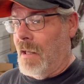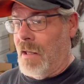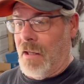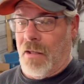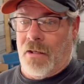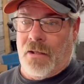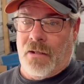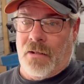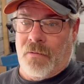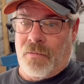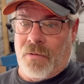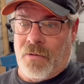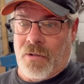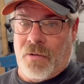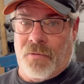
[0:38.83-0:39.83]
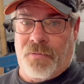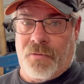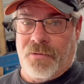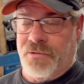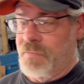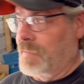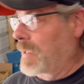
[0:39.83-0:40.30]
We're going to go
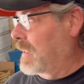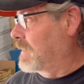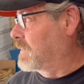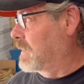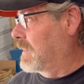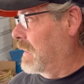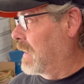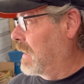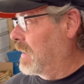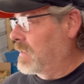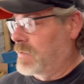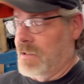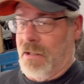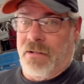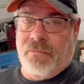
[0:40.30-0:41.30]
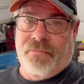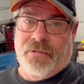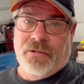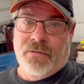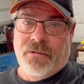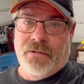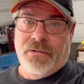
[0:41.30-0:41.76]
through some things today, check the
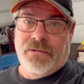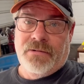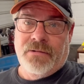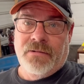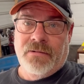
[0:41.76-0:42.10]
fluids,